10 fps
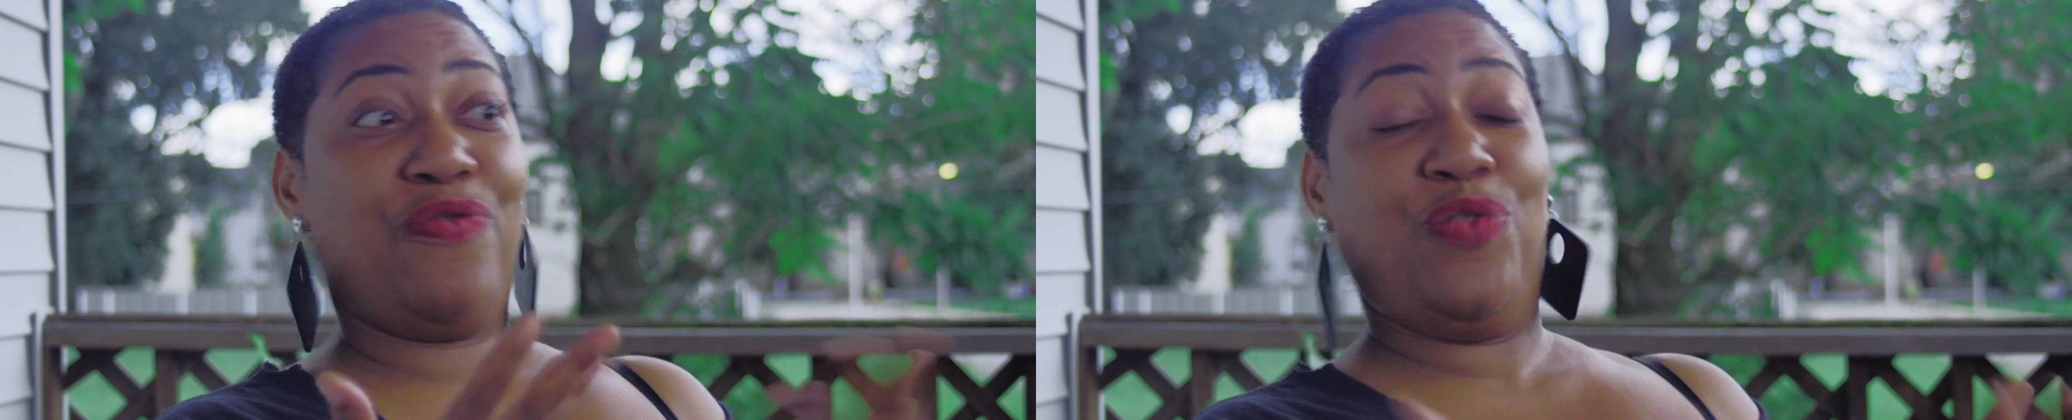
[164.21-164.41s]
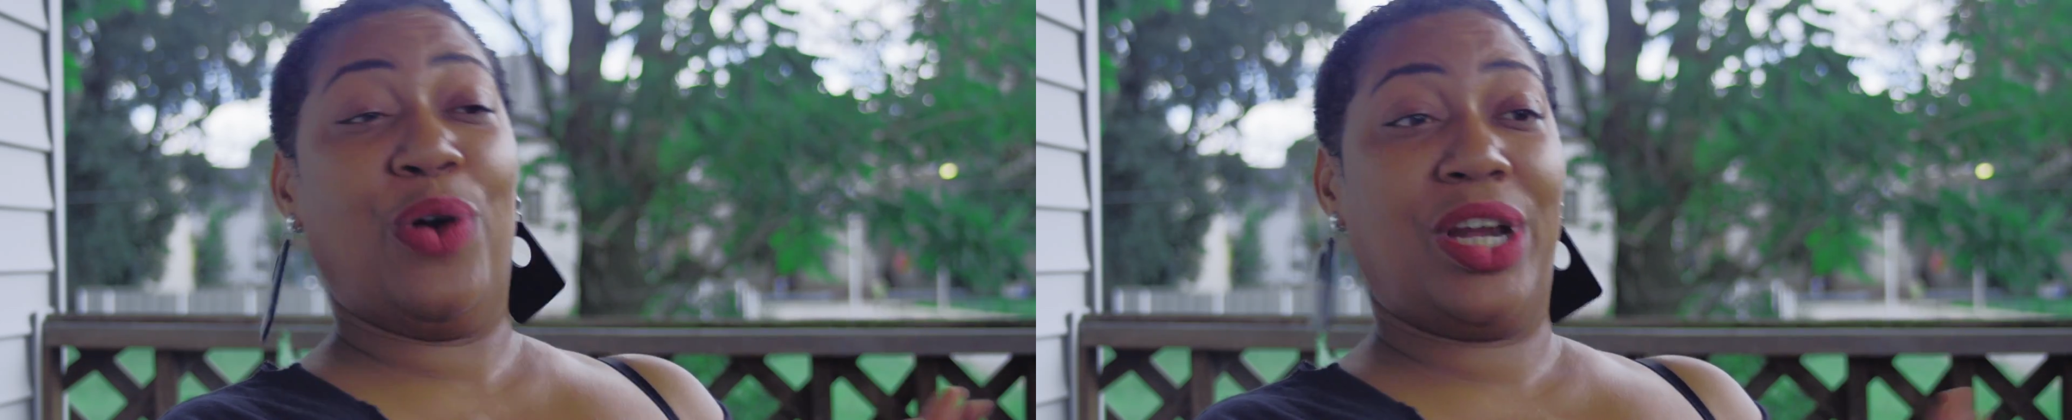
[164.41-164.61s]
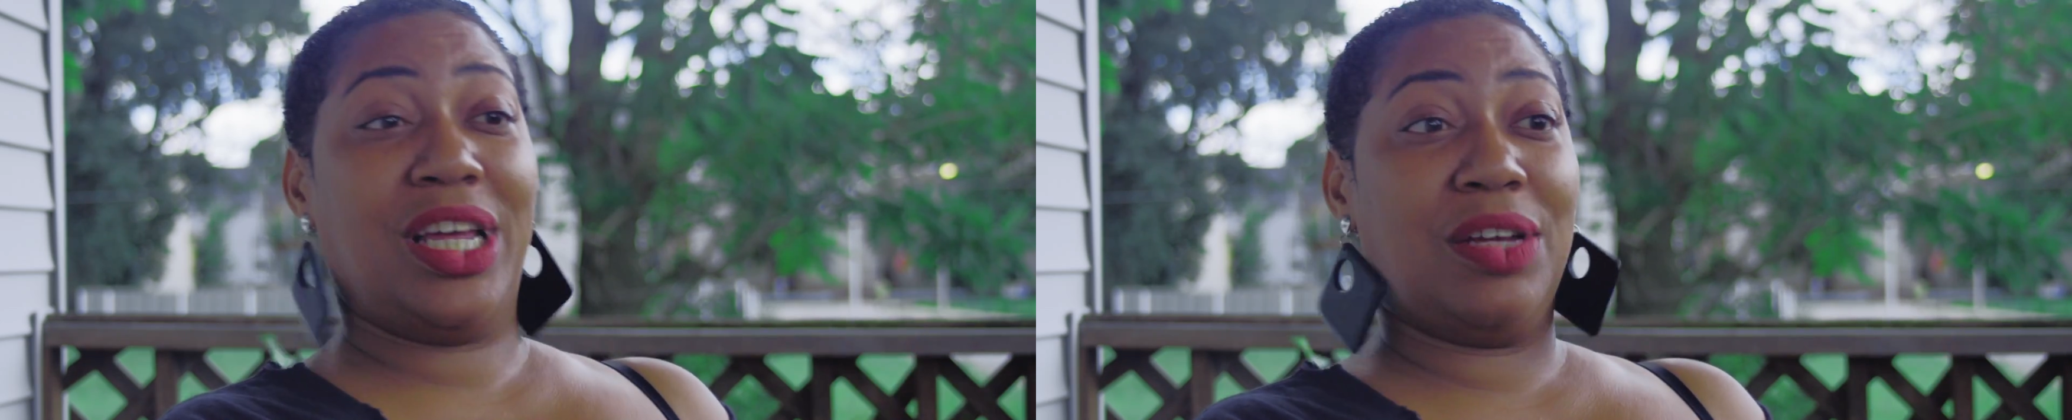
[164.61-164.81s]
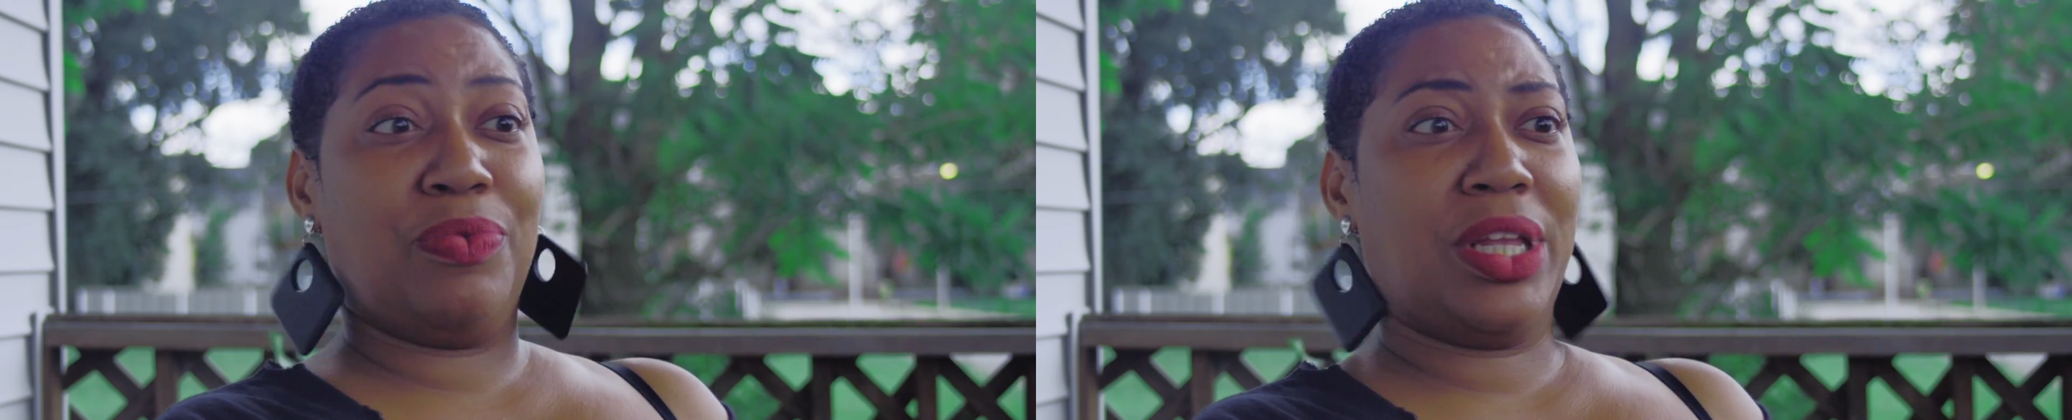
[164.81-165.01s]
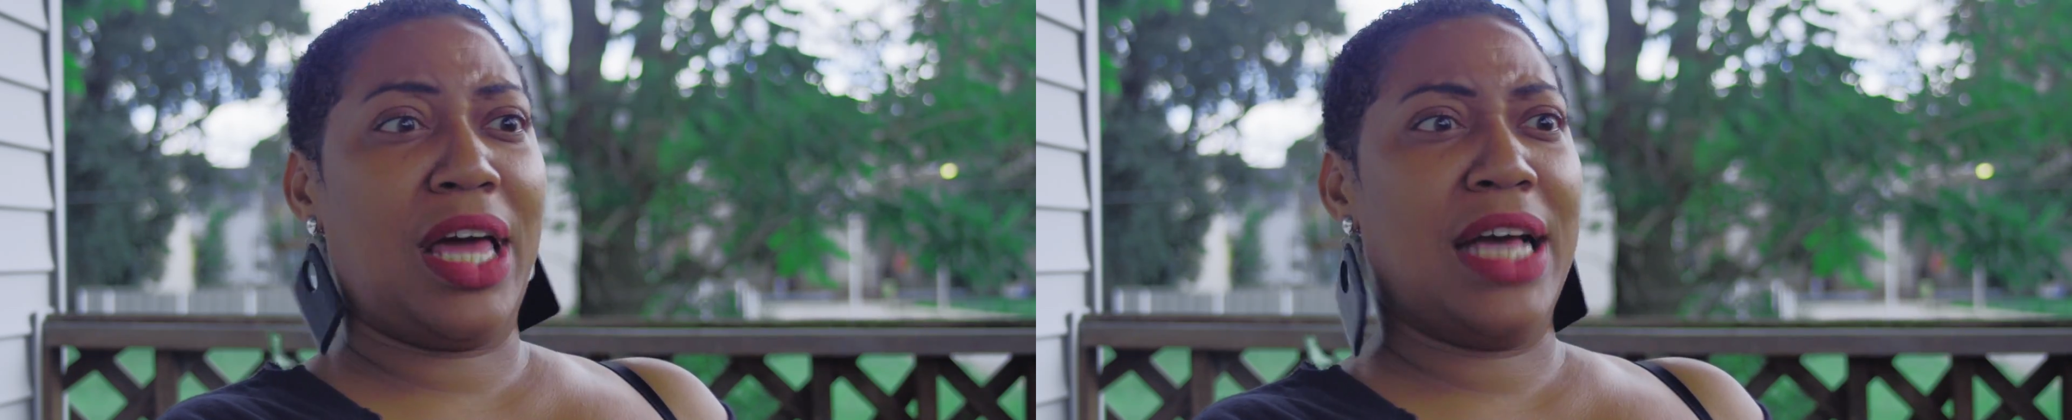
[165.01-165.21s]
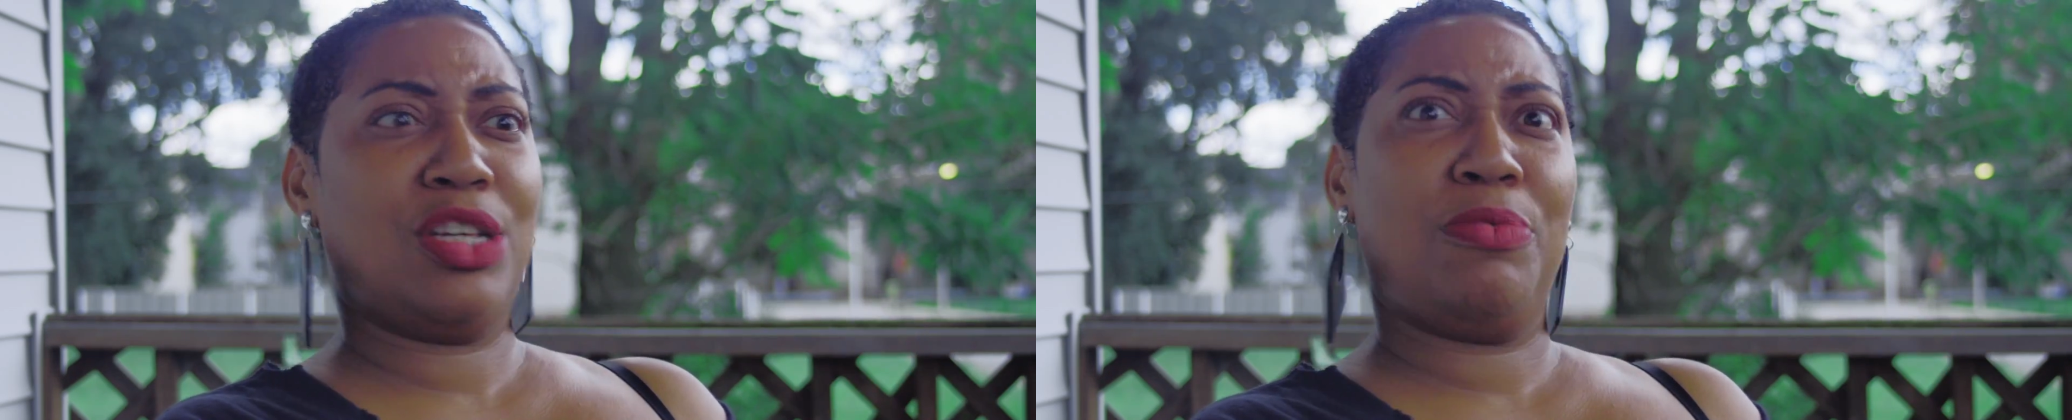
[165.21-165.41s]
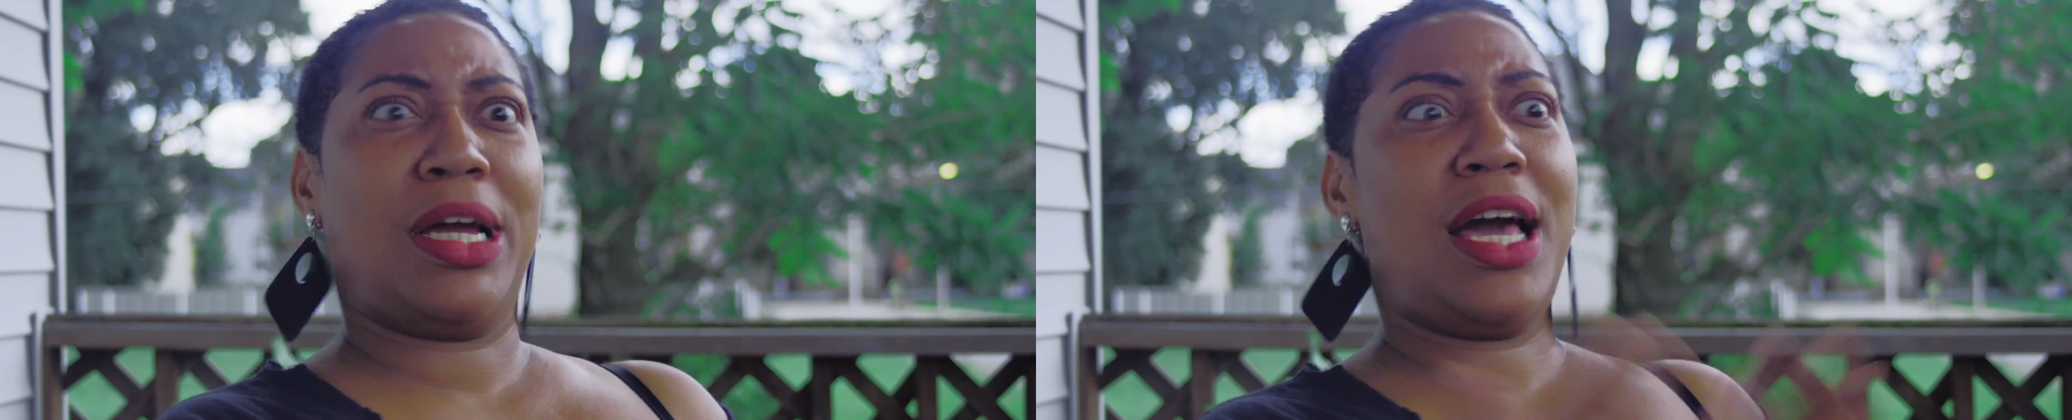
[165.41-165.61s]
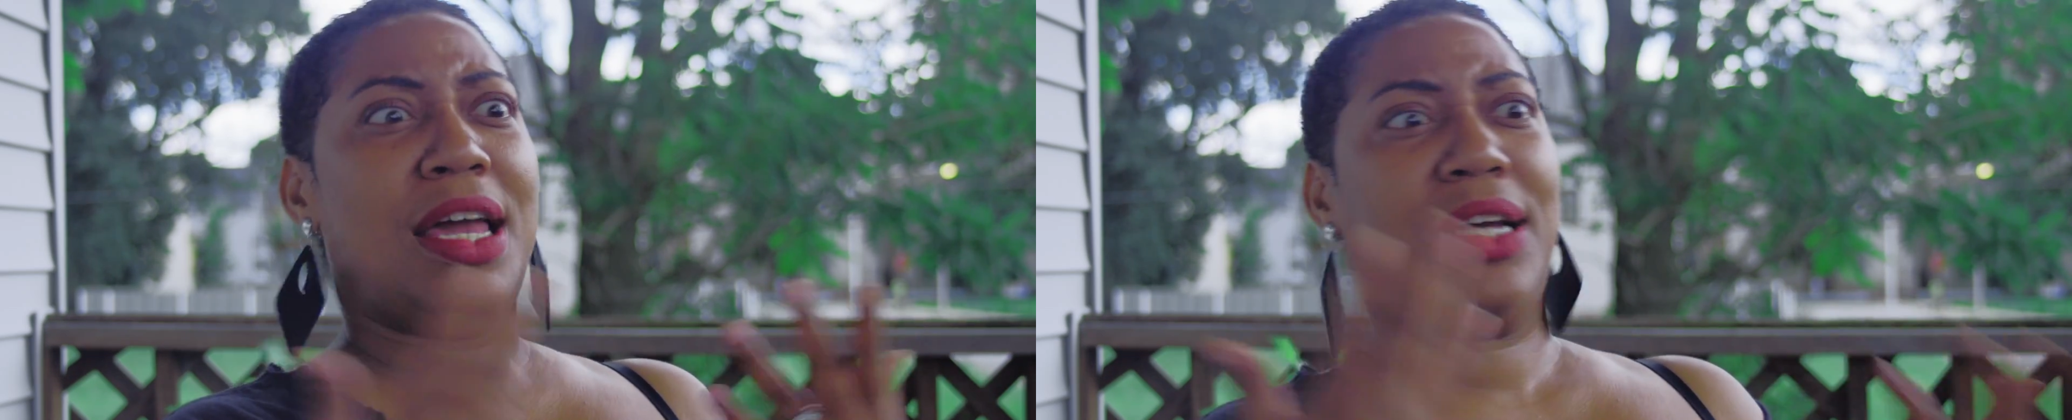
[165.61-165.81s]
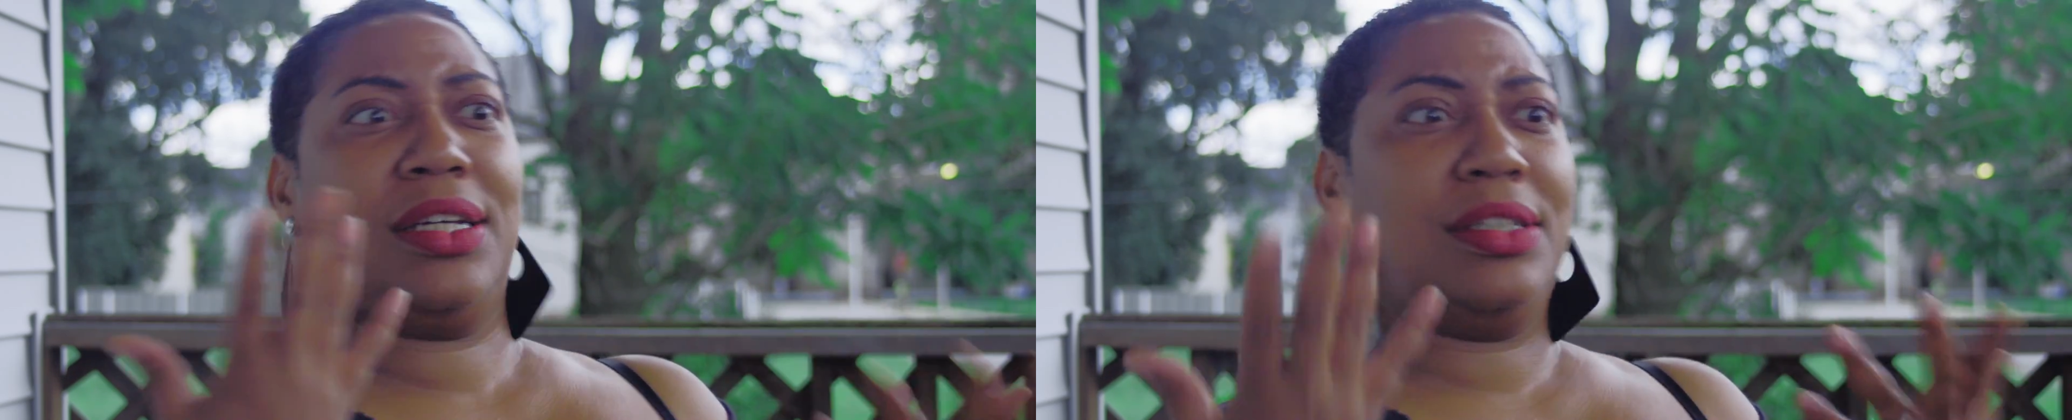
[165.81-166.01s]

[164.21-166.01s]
40 to realize, oh my God,